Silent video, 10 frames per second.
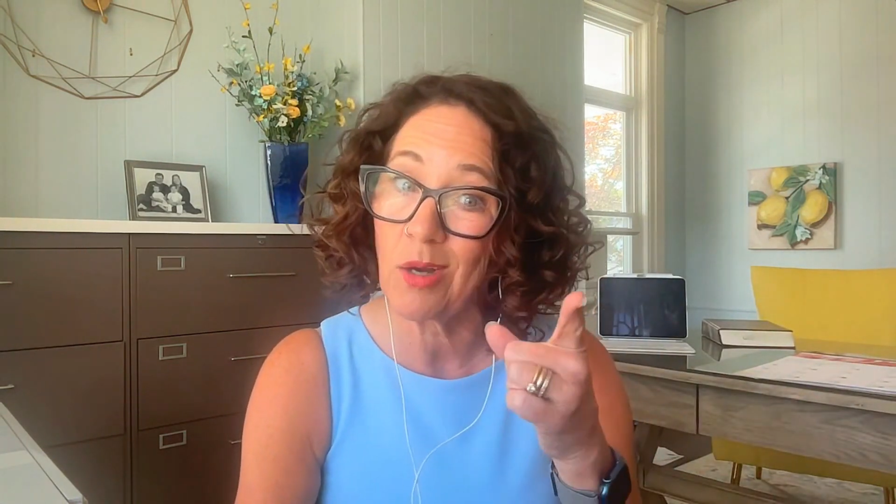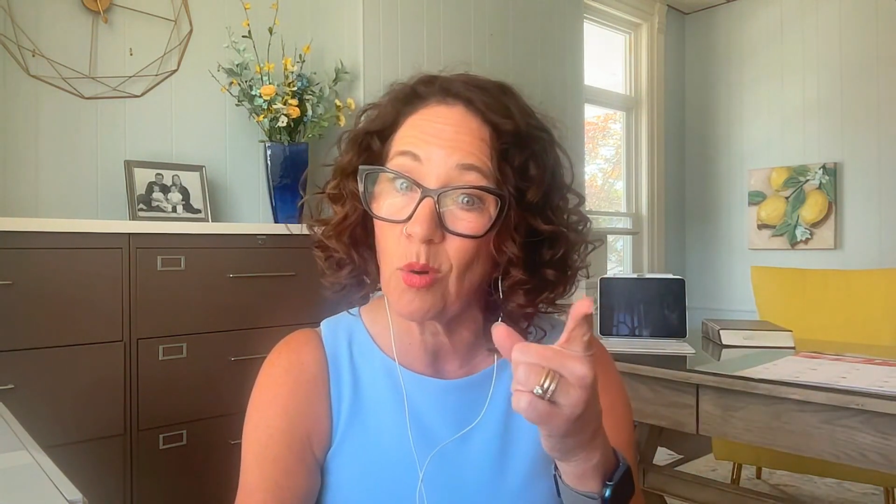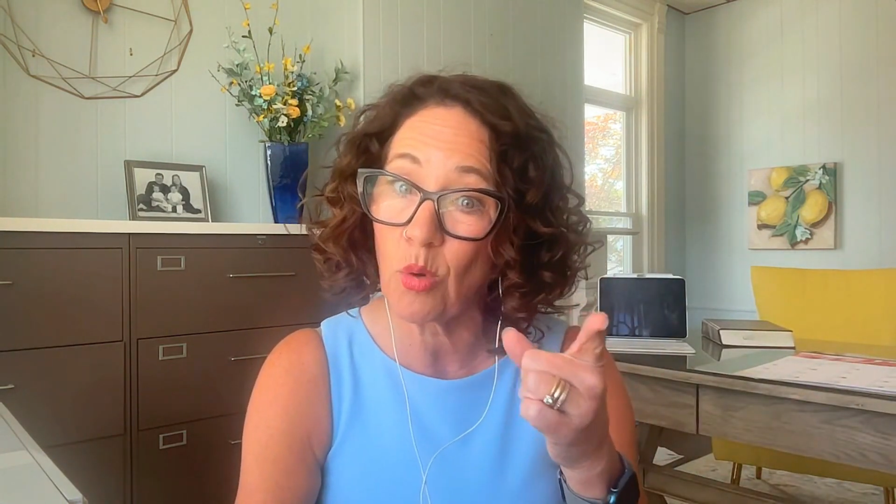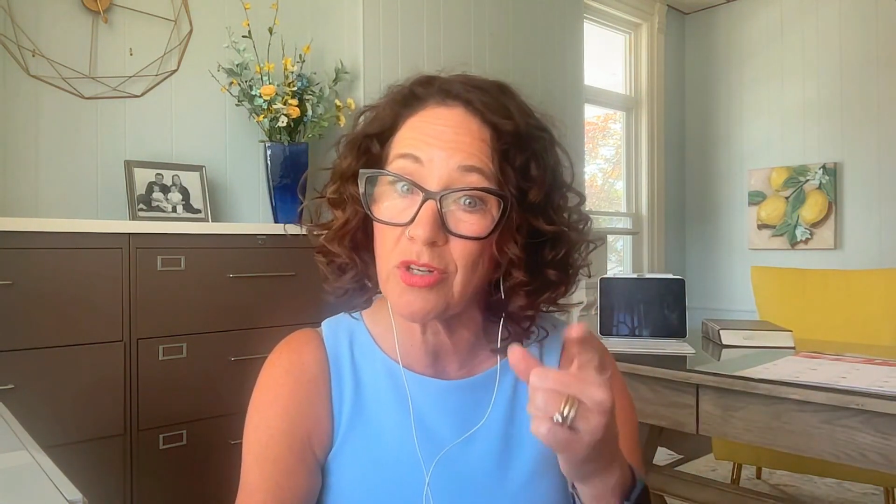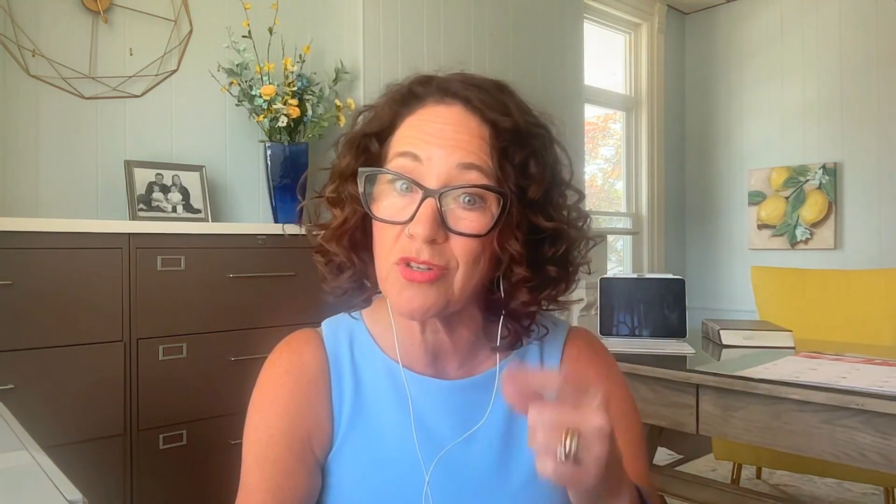
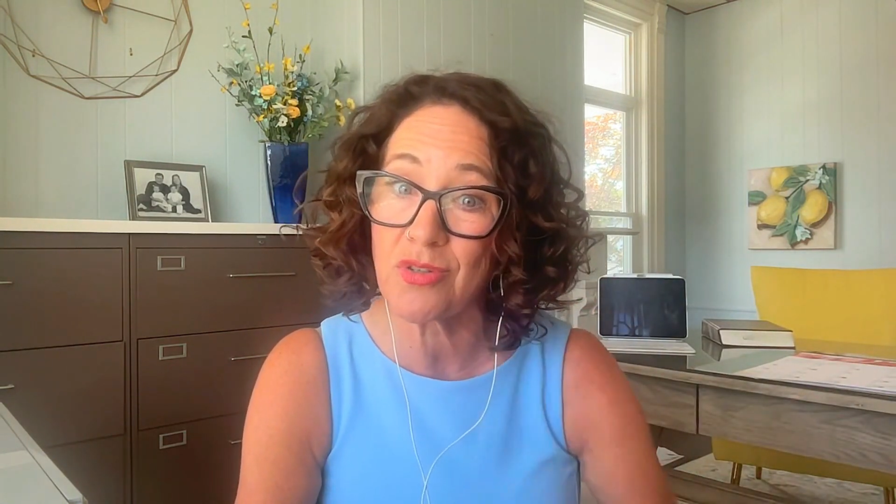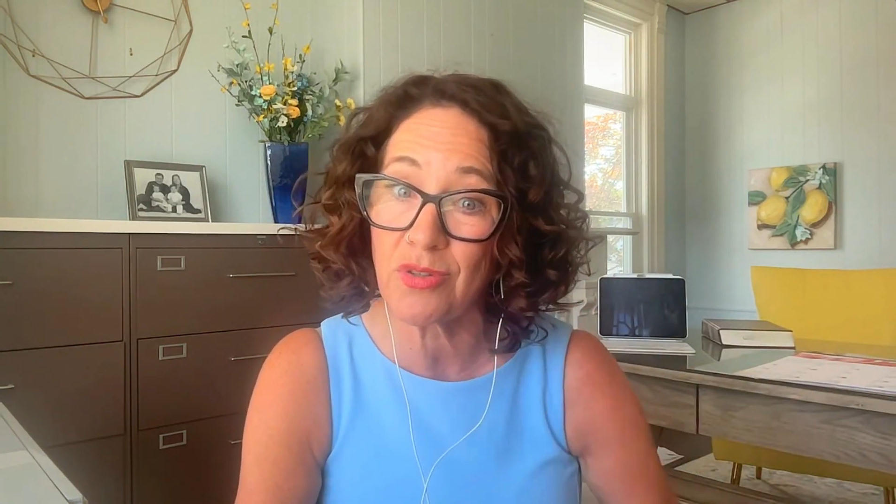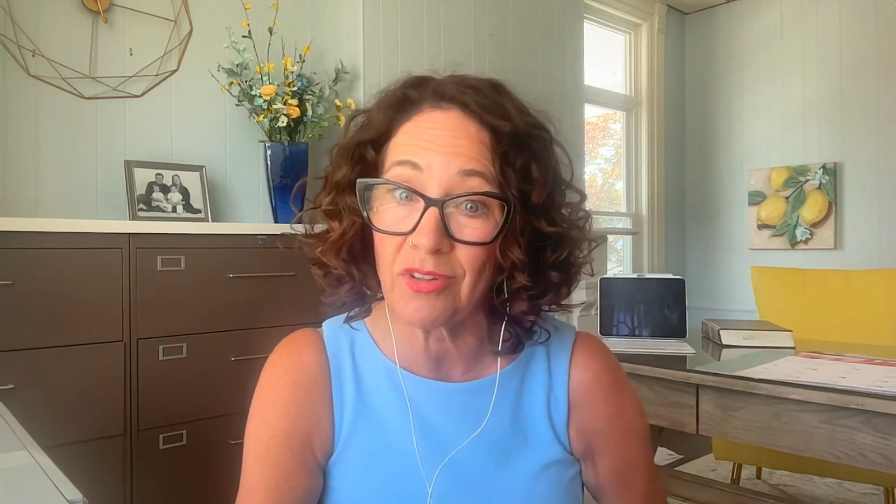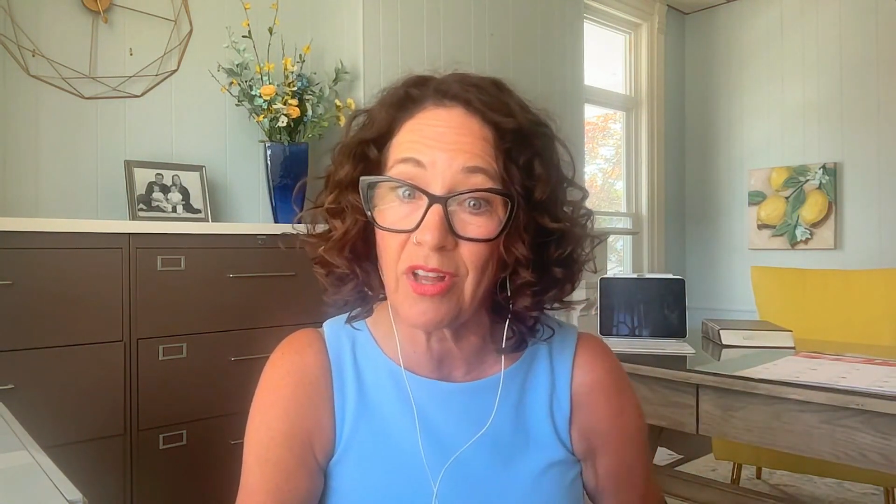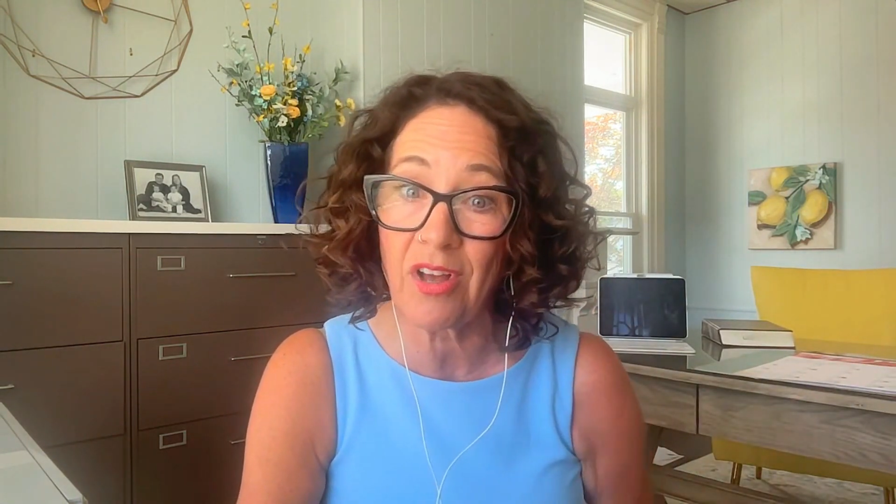or your
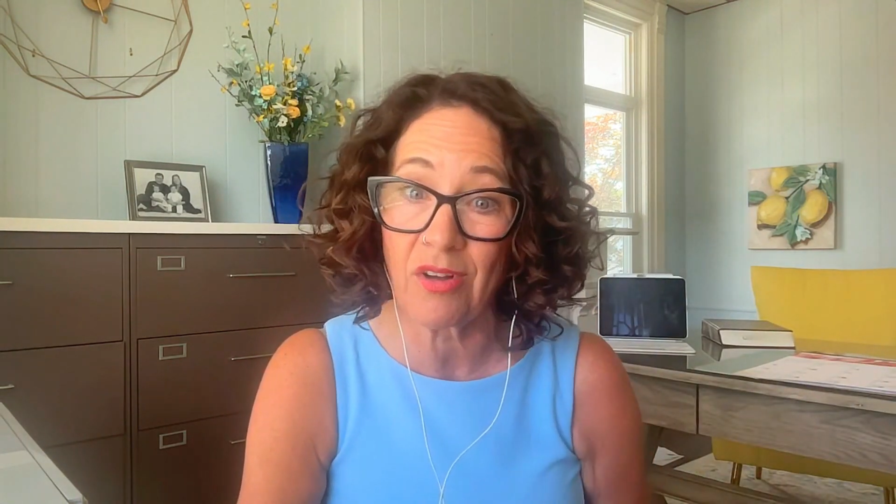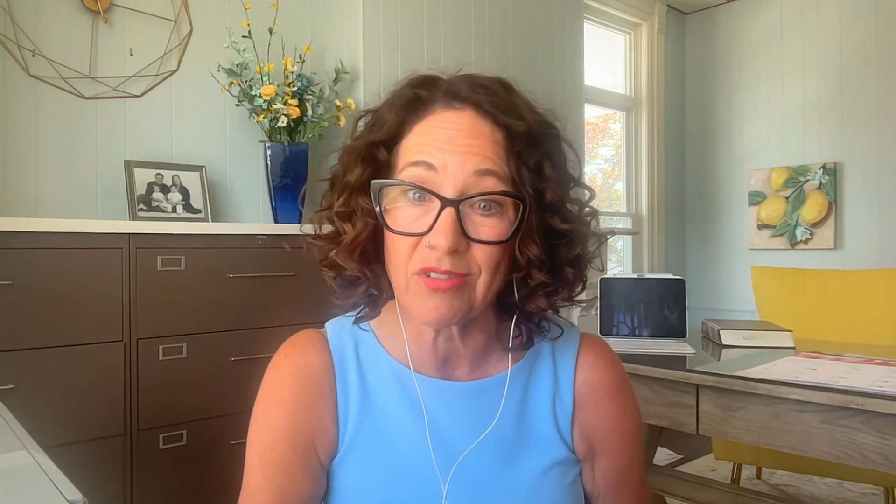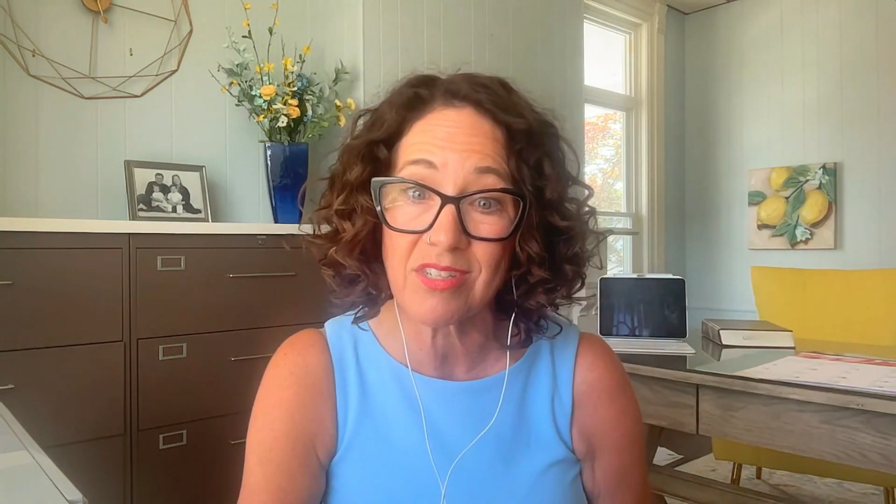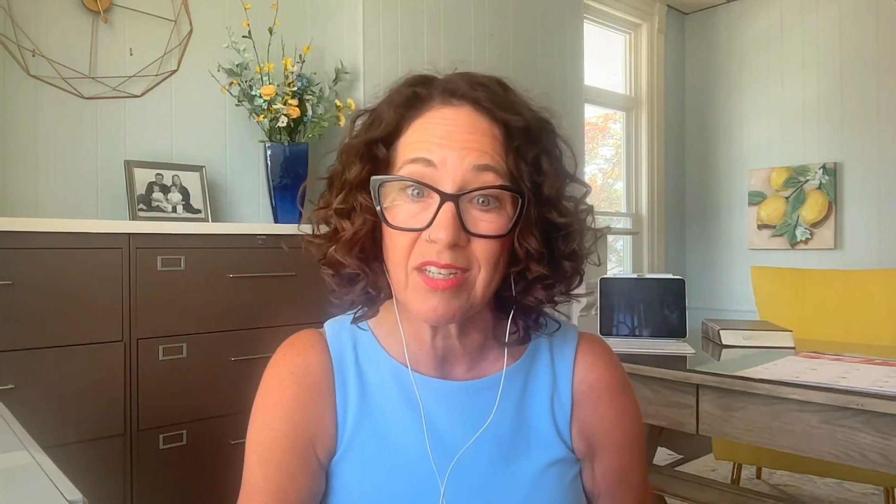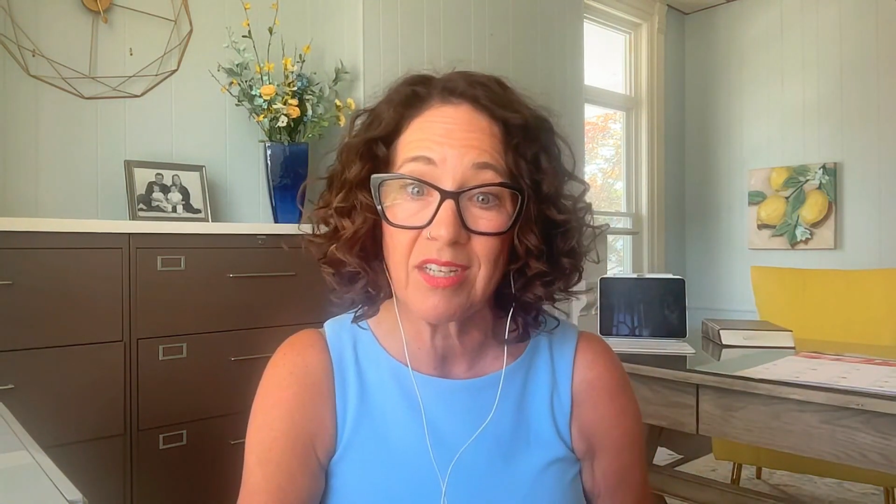student loans.